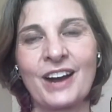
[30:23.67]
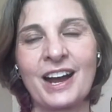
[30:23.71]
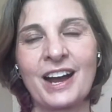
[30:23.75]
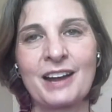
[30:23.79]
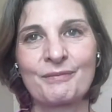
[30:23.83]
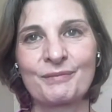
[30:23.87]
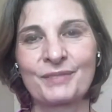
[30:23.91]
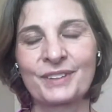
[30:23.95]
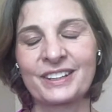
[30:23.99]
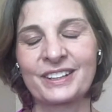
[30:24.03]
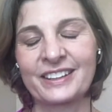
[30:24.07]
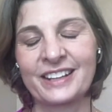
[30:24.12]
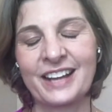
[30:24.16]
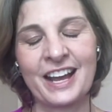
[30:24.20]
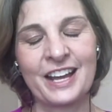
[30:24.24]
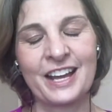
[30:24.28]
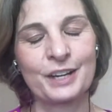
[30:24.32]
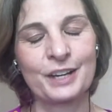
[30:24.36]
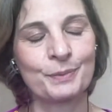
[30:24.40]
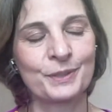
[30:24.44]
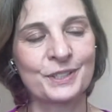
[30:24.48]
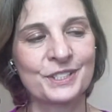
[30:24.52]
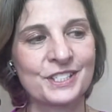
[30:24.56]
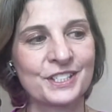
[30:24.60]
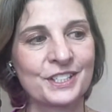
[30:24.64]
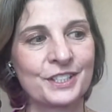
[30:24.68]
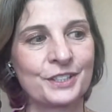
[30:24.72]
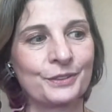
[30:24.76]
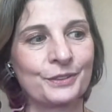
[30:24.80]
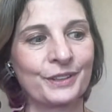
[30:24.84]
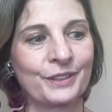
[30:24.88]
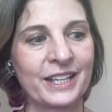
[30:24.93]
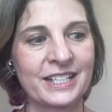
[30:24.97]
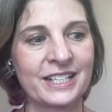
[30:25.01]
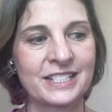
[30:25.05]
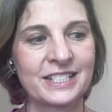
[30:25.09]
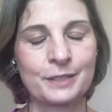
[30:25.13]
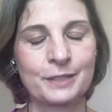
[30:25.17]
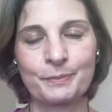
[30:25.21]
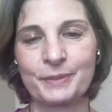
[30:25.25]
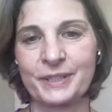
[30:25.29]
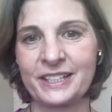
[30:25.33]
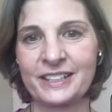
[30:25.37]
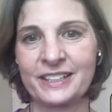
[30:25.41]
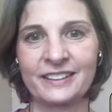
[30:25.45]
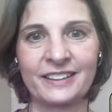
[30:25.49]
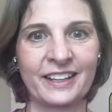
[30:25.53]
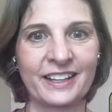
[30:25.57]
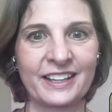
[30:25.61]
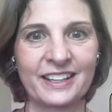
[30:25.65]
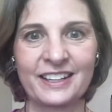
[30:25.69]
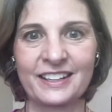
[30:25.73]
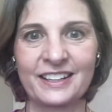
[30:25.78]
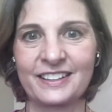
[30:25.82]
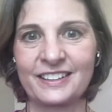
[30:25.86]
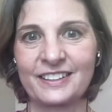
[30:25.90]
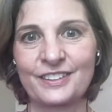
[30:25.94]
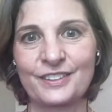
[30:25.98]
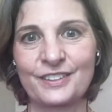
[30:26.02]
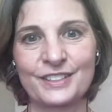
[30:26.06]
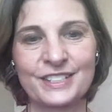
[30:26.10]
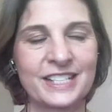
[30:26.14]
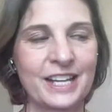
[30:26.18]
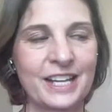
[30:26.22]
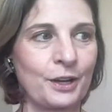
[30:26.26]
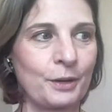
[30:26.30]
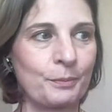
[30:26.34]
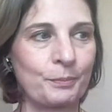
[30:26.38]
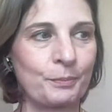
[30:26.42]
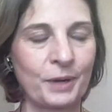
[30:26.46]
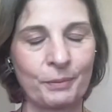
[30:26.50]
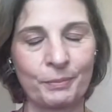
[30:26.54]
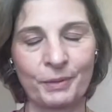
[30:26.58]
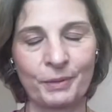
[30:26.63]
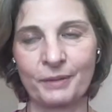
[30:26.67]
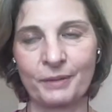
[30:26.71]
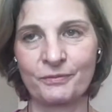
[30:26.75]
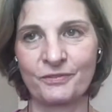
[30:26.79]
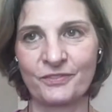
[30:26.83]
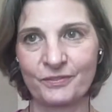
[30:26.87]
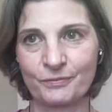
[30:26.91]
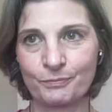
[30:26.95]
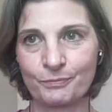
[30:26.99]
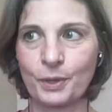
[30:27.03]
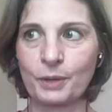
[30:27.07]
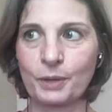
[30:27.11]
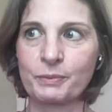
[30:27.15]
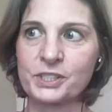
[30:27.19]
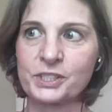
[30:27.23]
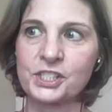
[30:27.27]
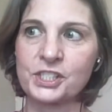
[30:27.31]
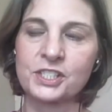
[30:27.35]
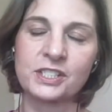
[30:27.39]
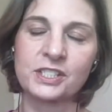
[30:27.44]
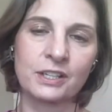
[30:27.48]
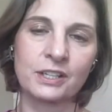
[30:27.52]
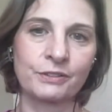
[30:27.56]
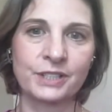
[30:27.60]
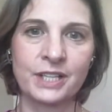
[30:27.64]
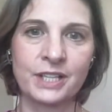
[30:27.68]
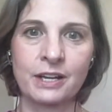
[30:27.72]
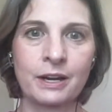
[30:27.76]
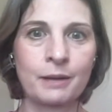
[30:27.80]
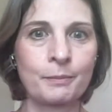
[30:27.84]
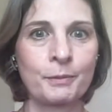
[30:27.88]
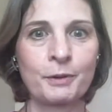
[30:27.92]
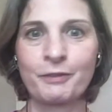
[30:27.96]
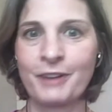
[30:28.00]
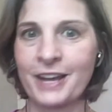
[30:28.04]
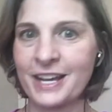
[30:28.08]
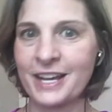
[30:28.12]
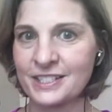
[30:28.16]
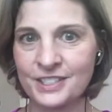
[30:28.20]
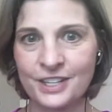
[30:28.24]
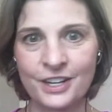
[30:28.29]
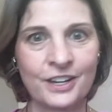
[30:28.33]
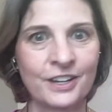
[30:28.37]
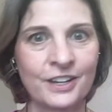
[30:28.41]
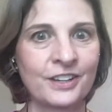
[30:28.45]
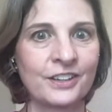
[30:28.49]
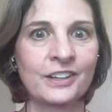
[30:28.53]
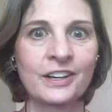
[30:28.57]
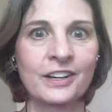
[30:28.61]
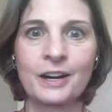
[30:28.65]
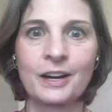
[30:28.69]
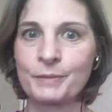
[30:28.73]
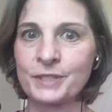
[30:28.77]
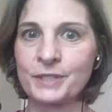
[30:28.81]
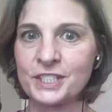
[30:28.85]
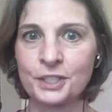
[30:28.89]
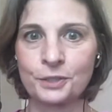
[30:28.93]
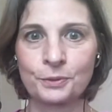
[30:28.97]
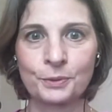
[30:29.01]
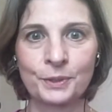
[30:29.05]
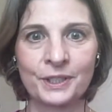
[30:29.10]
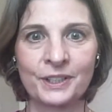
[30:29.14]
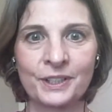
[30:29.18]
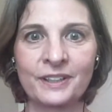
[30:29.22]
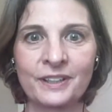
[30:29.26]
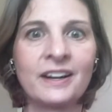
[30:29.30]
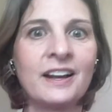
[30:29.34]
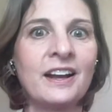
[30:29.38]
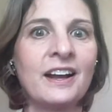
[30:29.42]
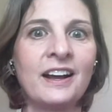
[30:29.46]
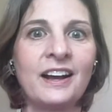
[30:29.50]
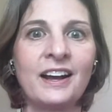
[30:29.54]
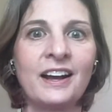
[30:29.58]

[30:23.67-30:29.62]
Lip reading: I'm the kind of person who likes to be like, you can tell I probably should slow it down. I'm a fast talker. I'm a doer.